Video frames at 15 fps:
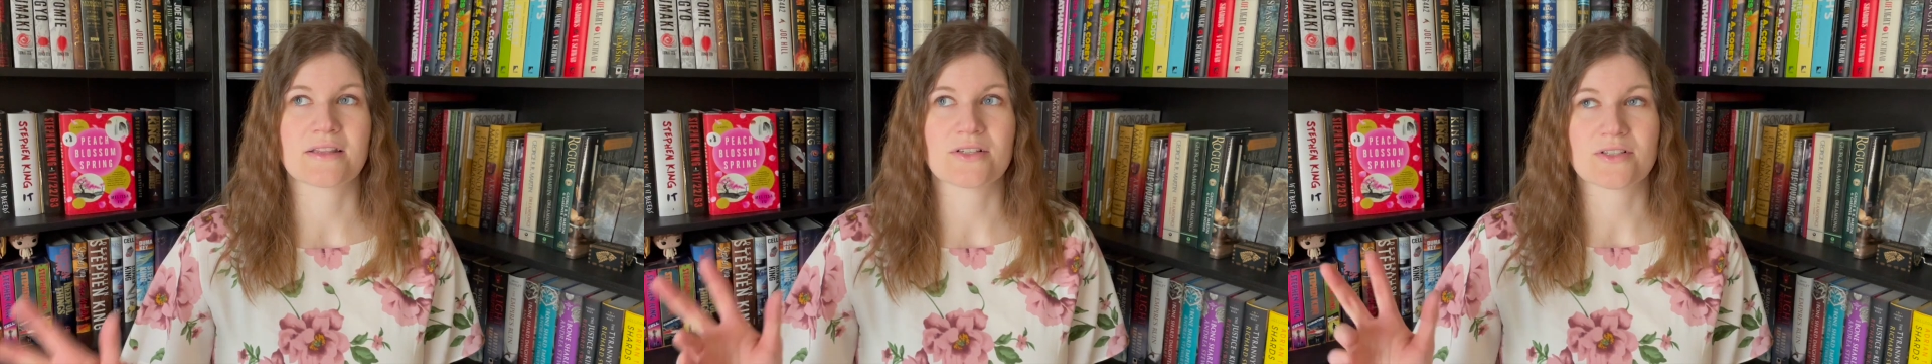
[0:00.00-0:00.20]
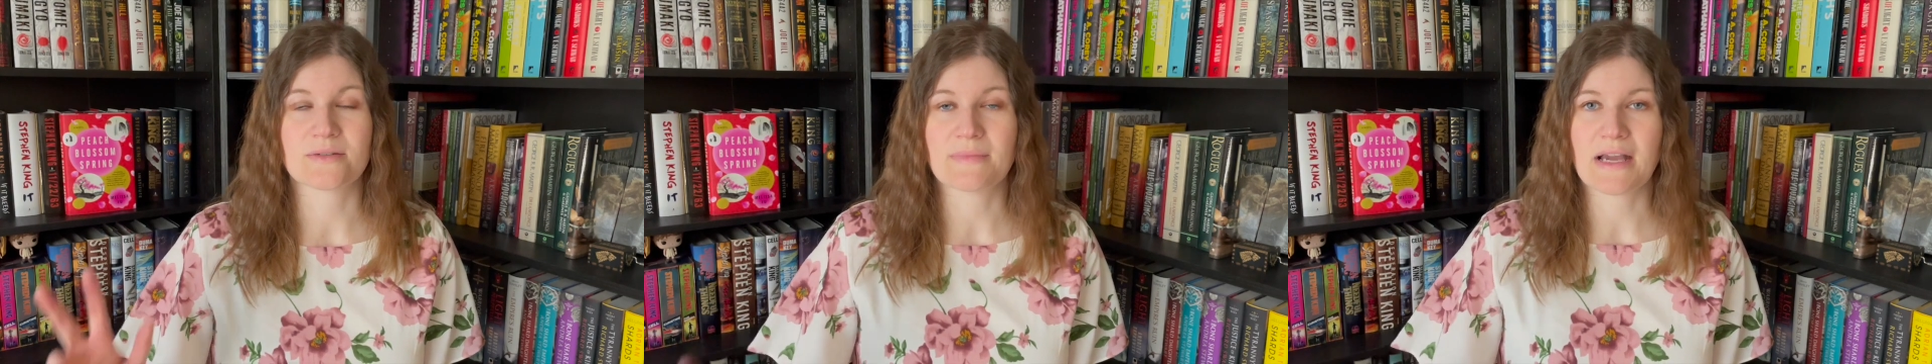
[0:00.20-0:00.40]

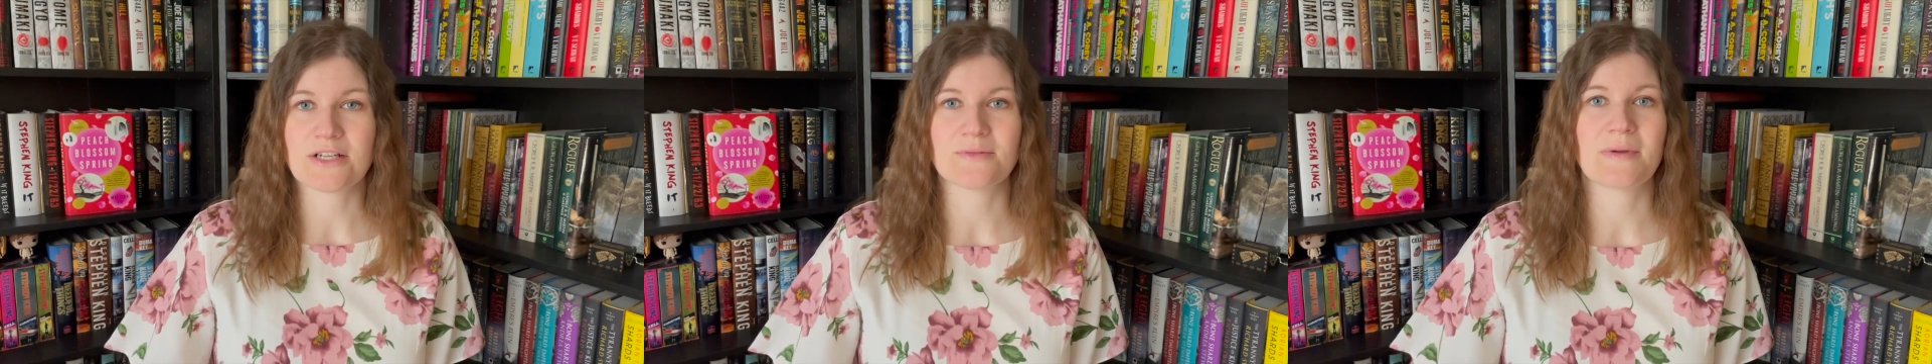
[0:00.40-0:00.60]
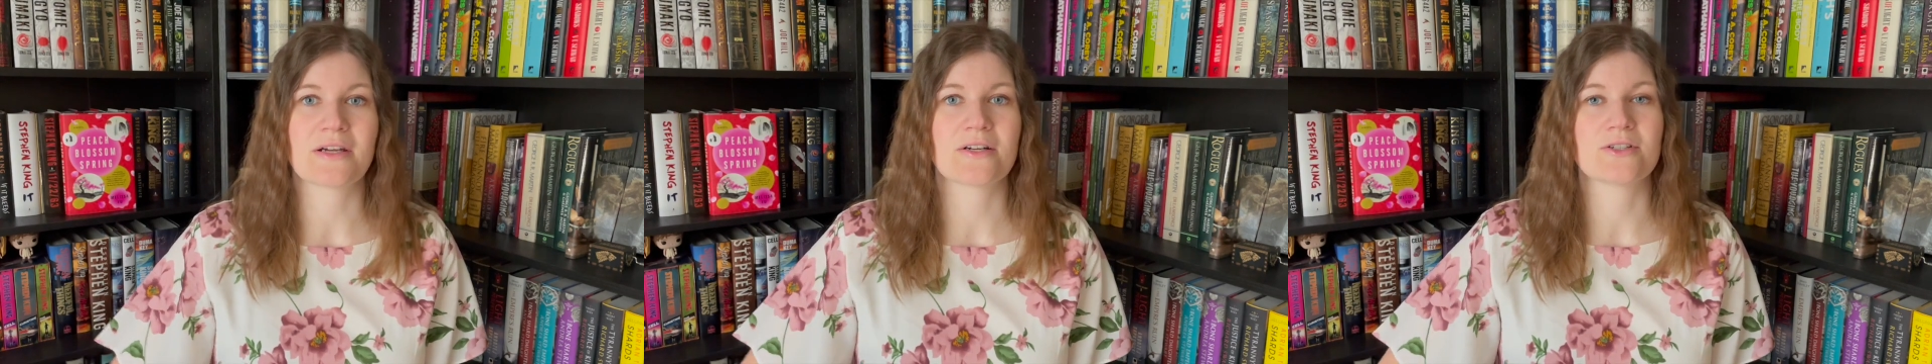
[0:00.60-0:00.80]
there's a
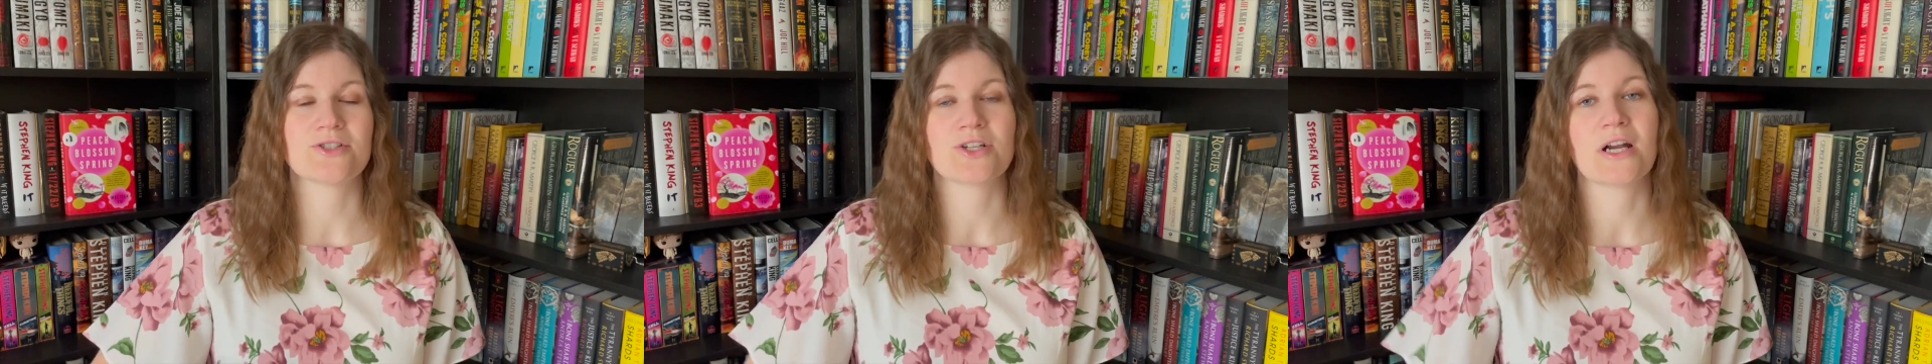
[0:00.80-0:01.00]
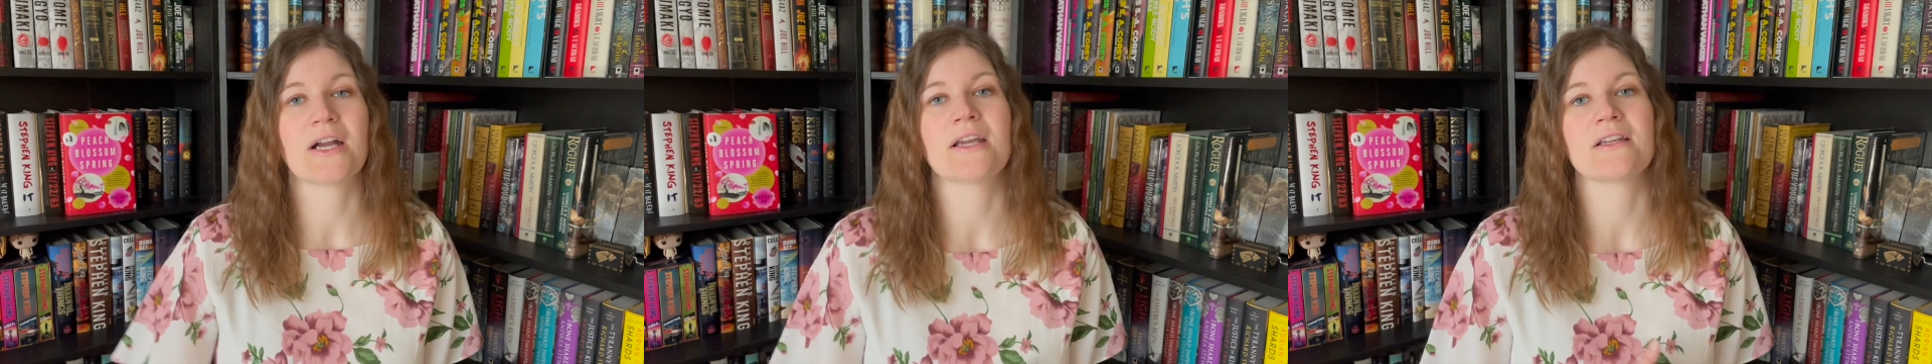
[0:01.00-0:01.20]
matchmaker
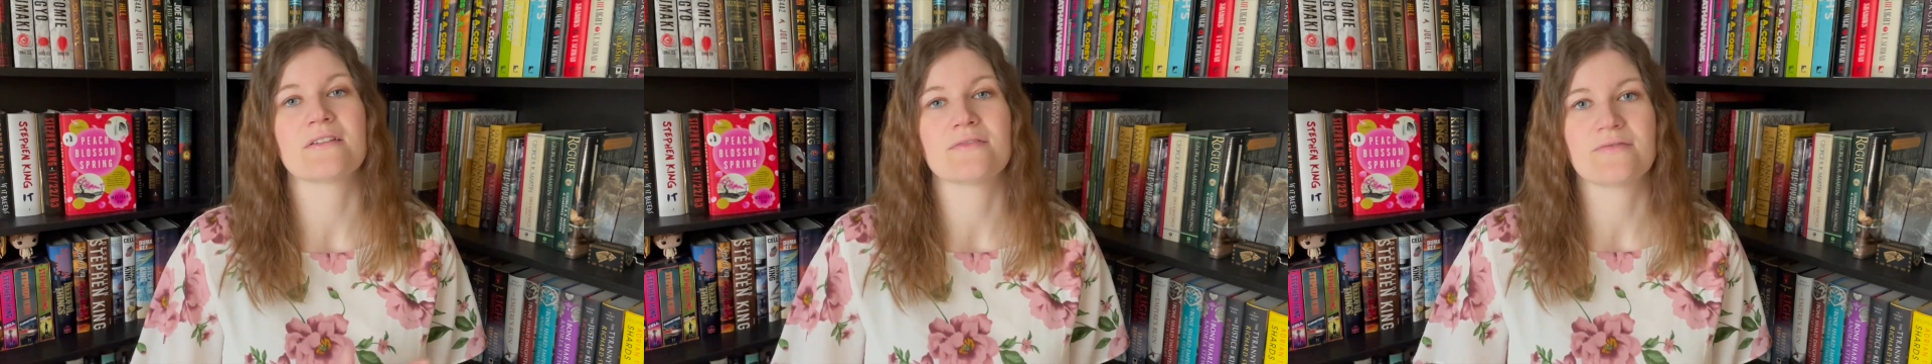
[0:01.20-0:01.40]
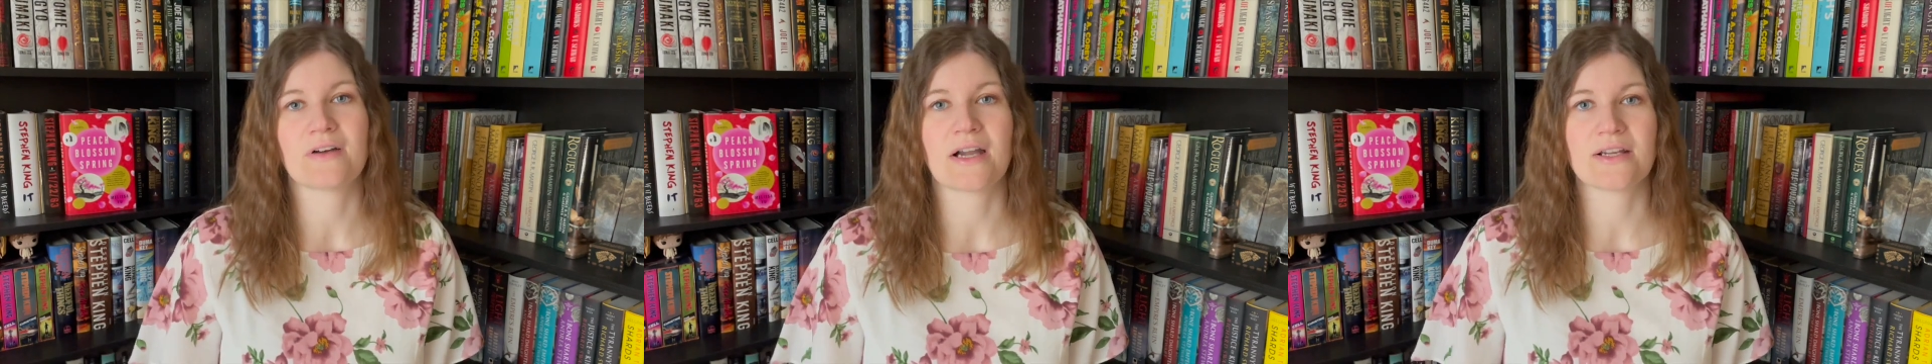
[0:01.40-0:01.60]
trying to
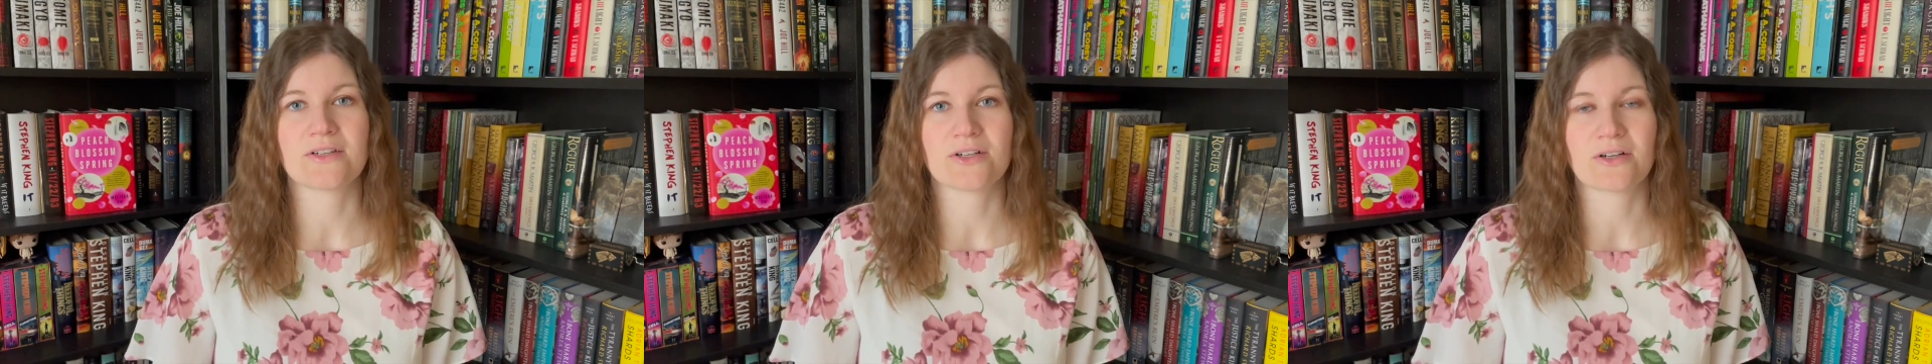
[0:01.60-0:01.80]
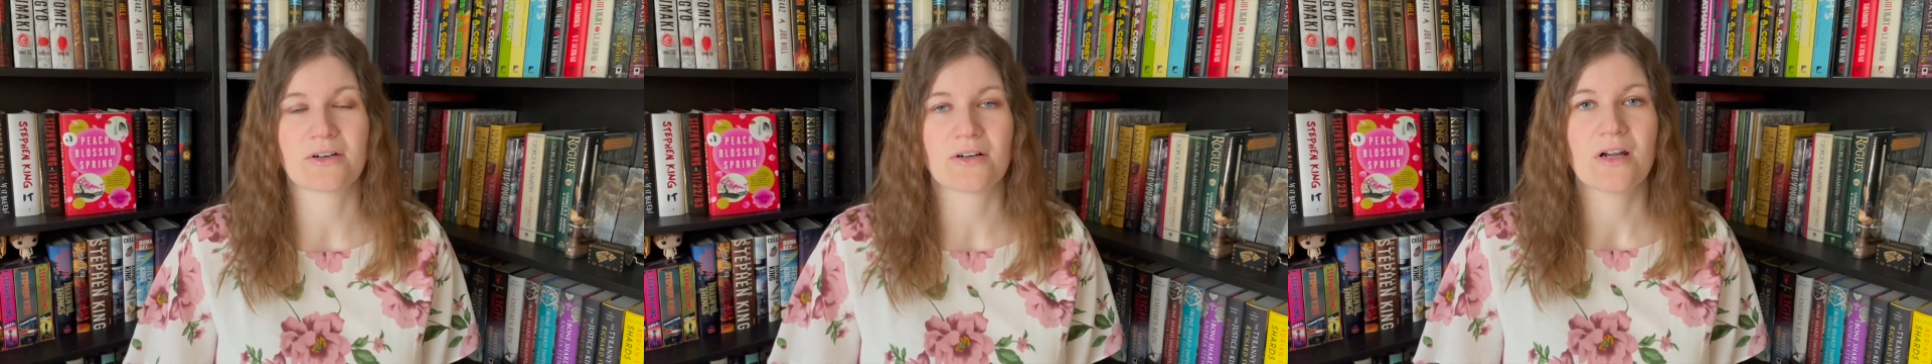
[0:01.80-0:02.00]
find
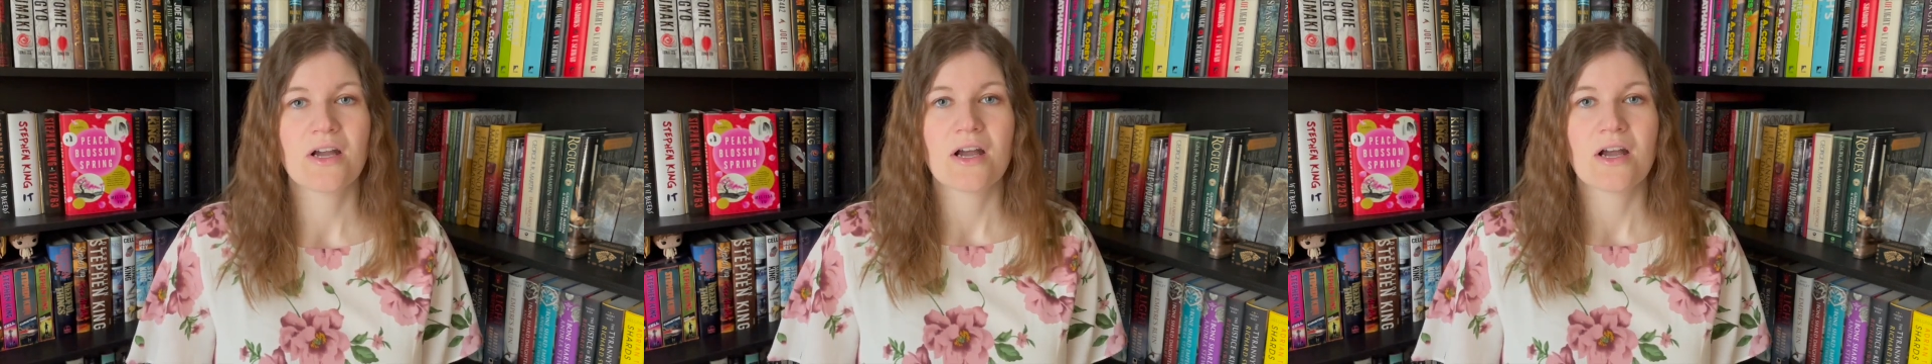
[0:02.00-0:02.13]
her